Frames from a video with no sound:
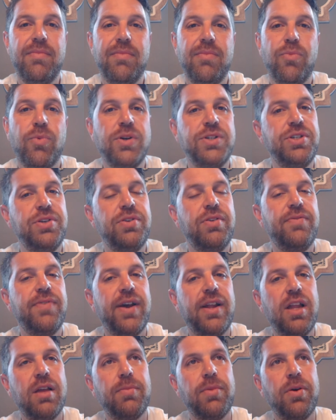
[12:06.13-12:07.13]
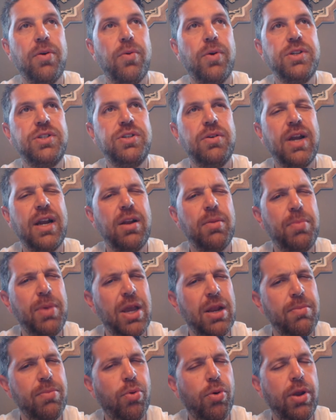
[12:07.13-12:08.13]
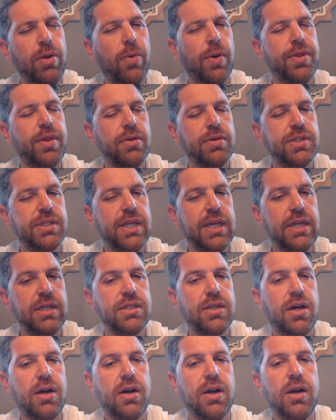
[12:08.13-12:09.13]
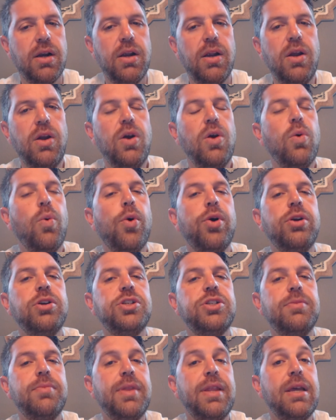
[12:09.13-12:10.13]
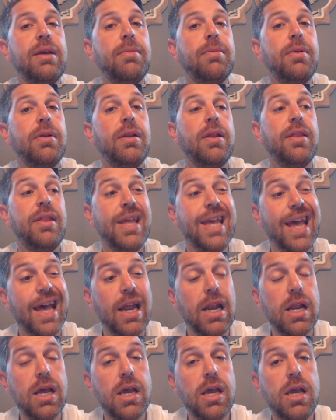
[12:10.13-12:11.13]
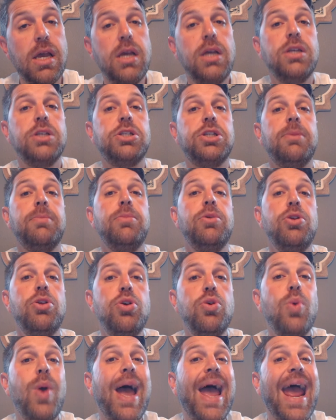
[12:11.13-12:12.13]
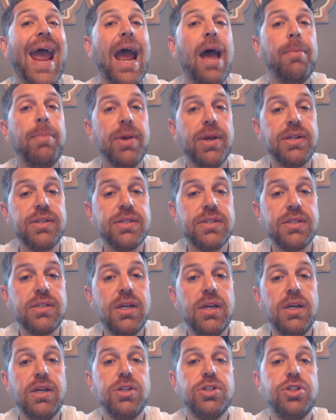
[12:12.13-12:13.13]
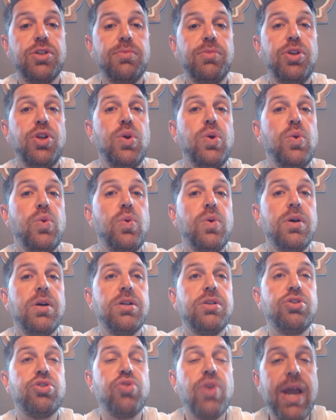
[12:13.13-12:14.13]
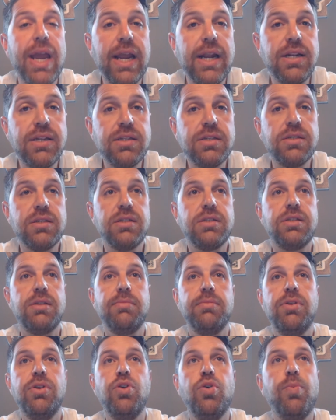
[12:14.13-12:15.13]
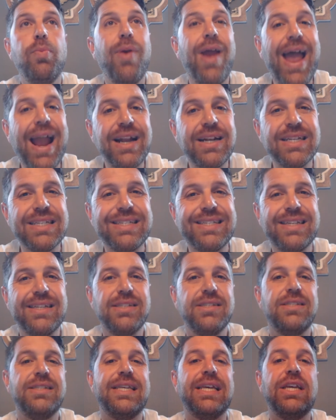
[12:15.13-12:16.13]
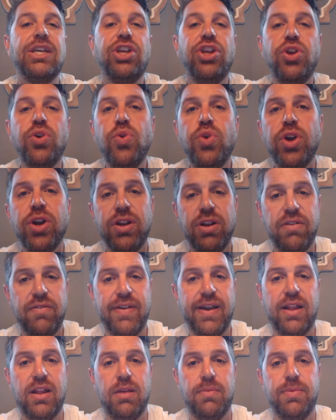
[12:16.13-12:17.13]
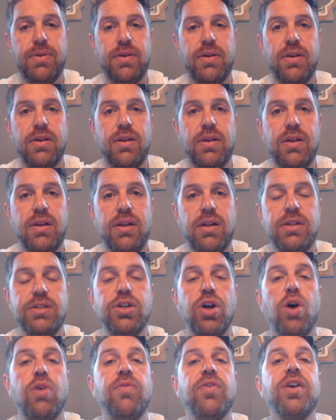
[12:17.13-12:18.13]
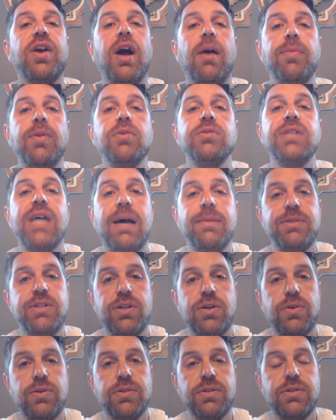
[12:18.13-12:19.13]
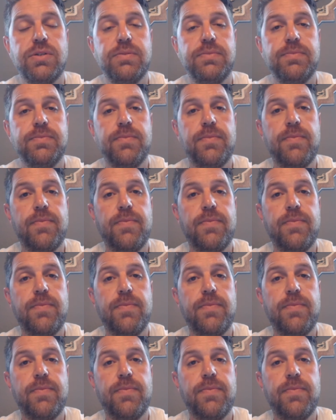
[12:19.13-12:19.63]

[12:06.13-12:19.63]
Once you develop, or once you kind of pinpoint what those things are, what are some of them then, some new habits, some new traits, some new practices that you could develop to overcome those obstacles?